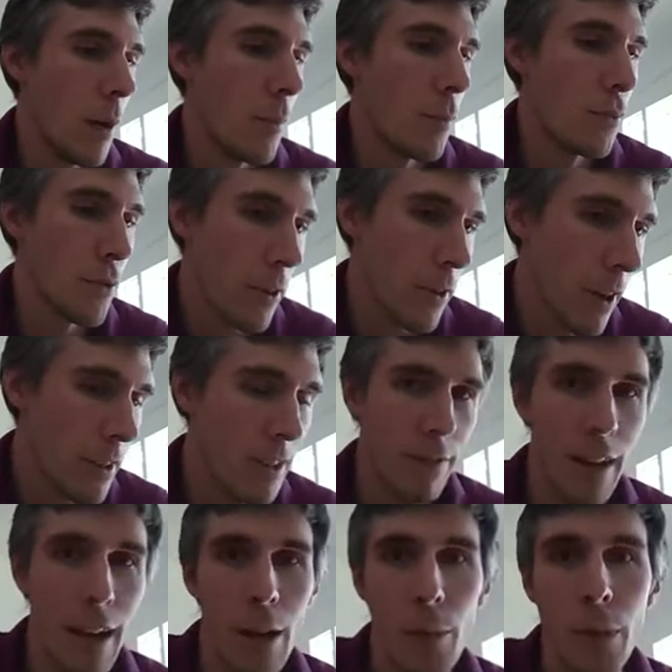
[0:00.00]
product
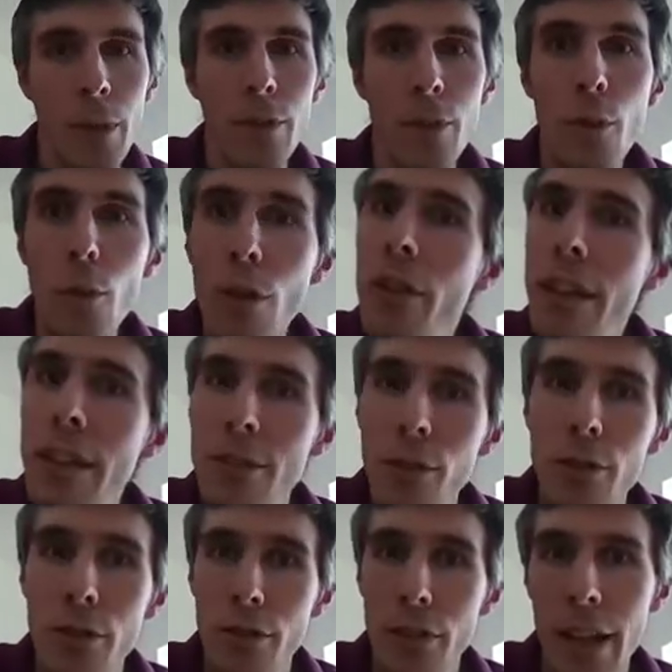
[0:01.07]
developers, all of these
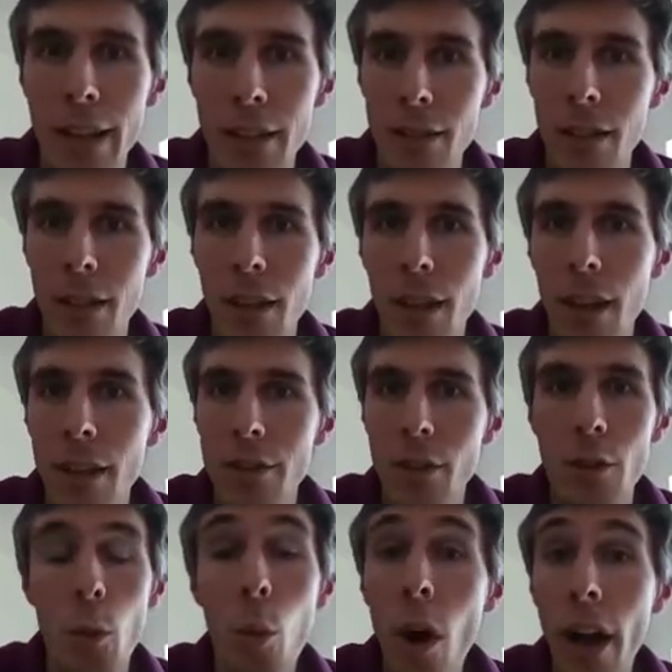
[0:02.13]
sorts of things.
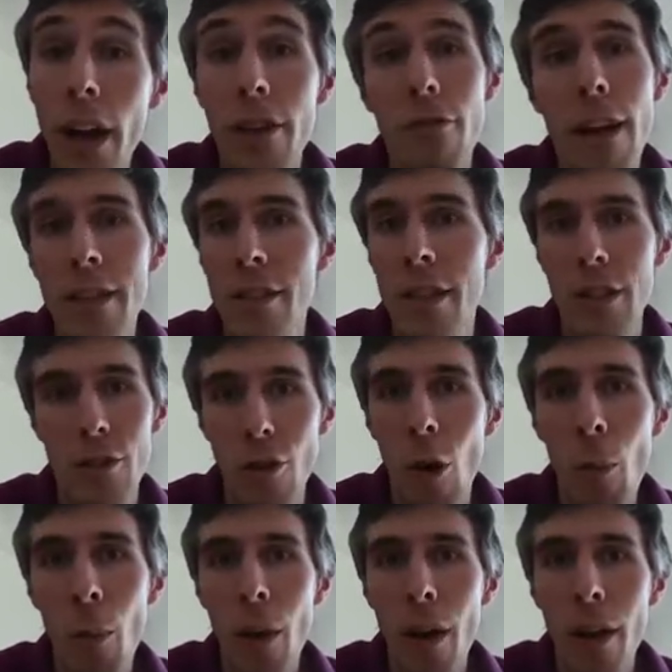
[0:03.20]
So a wide-ranging
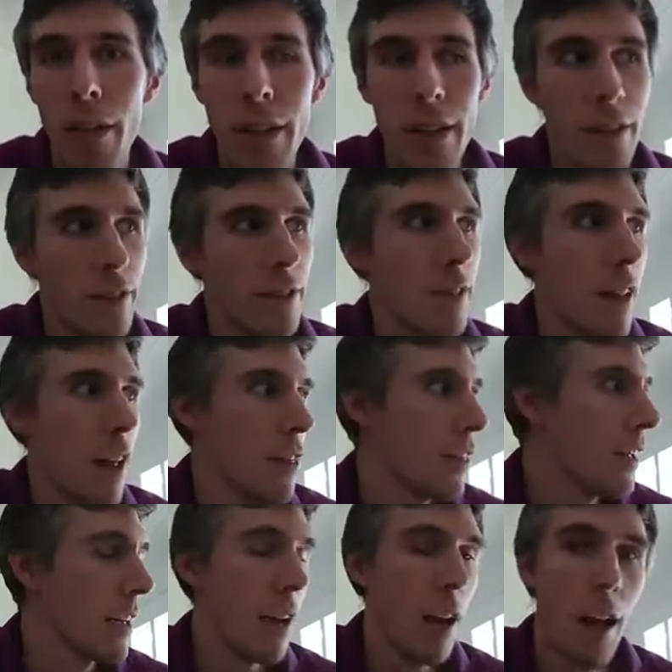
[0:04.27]
job that is
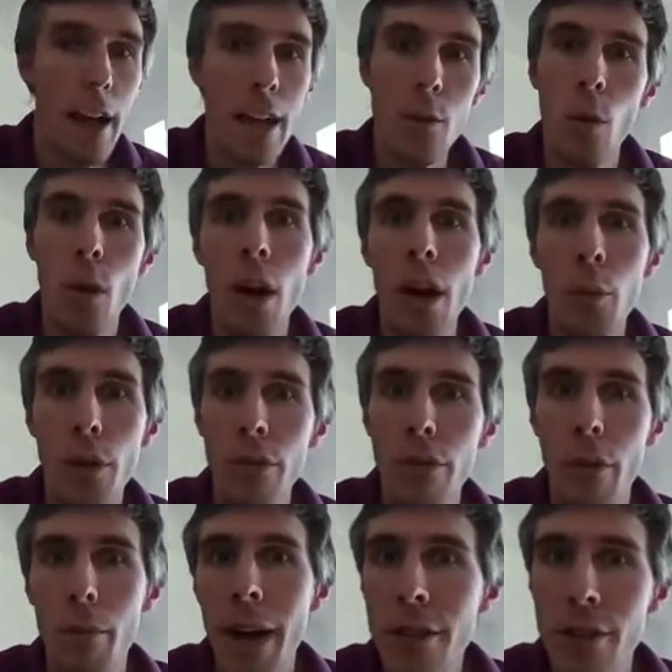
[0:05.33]
nothing like what I would have
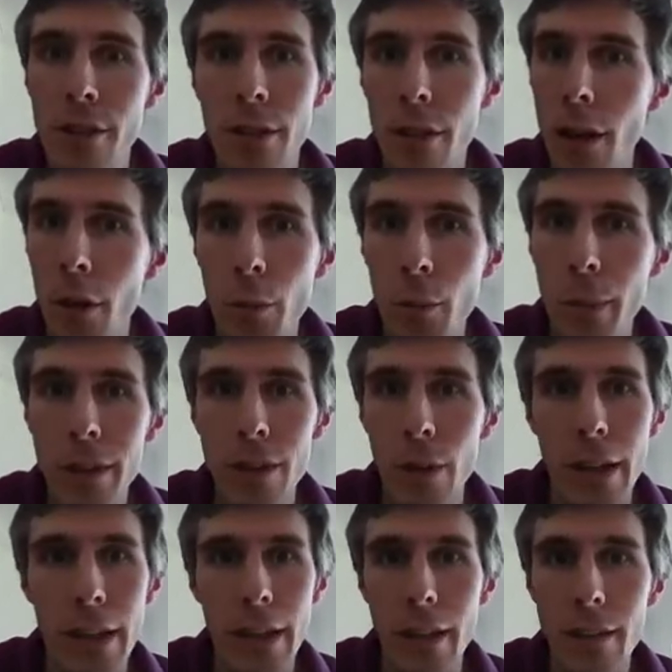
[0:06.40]
imagined I would be
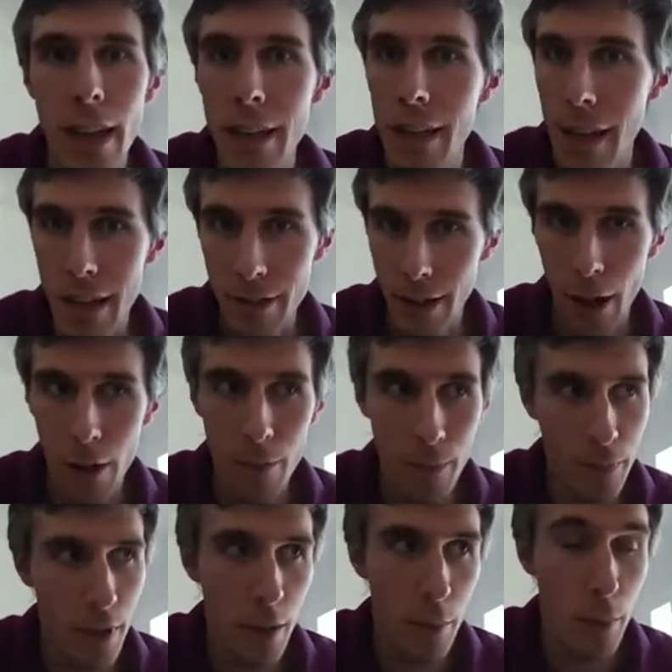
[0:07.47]
doing 10 years ago,
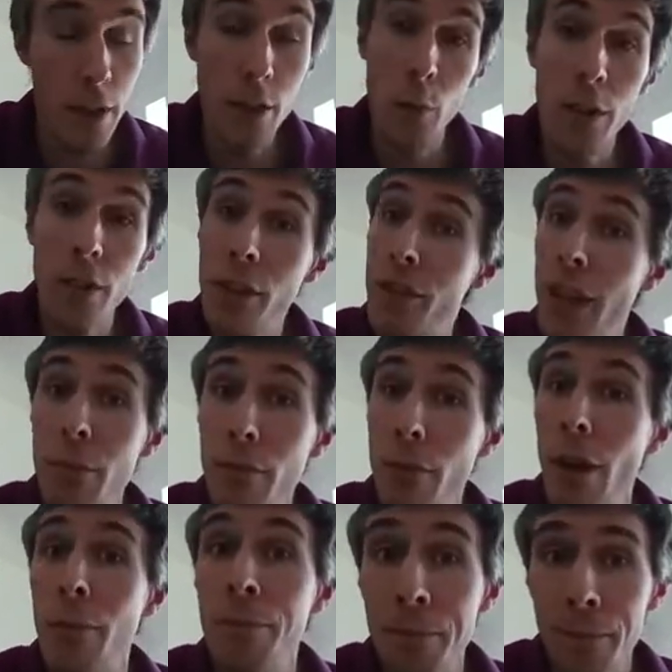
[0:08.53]
but it's with the same
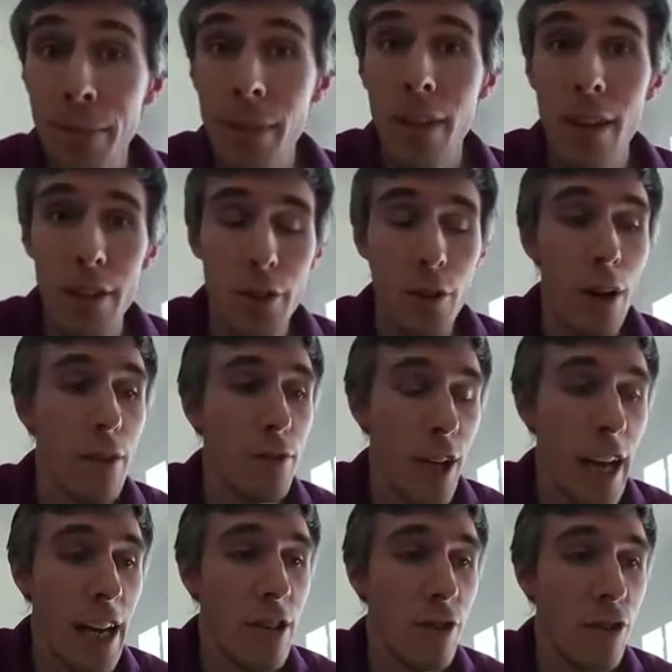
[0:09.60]
firm. So I've
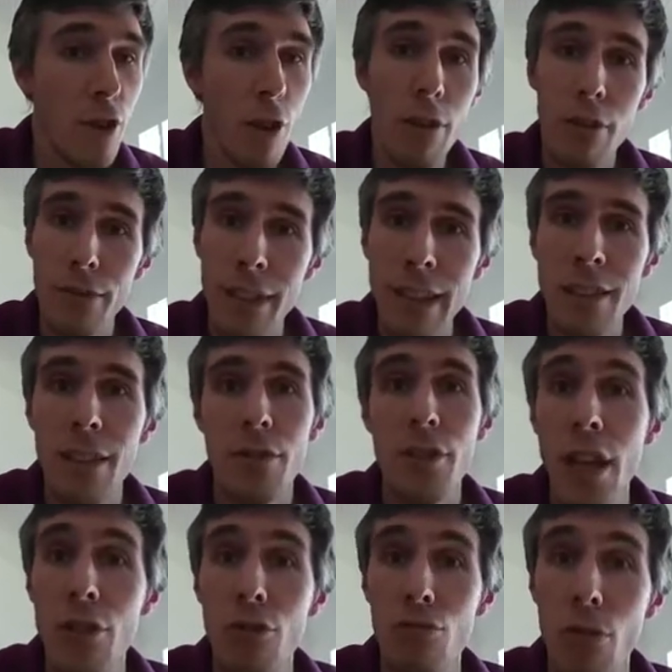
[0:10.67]
changed geographies, I've
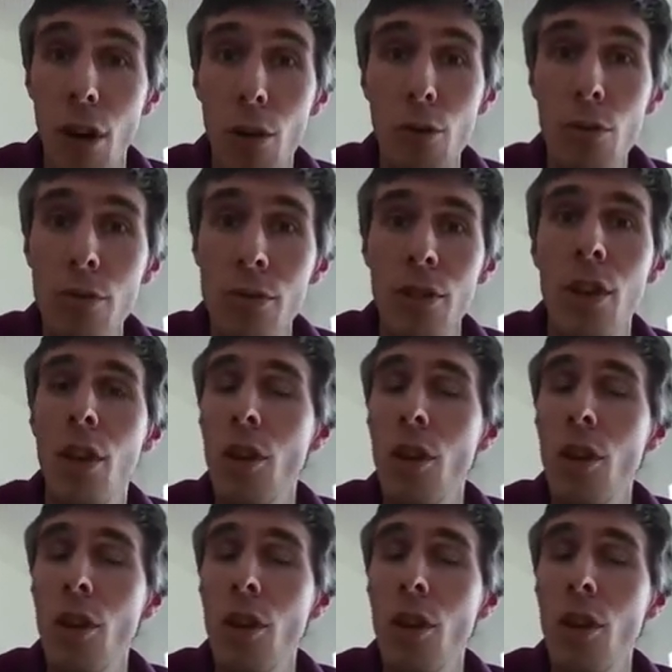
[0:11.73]
changed roles,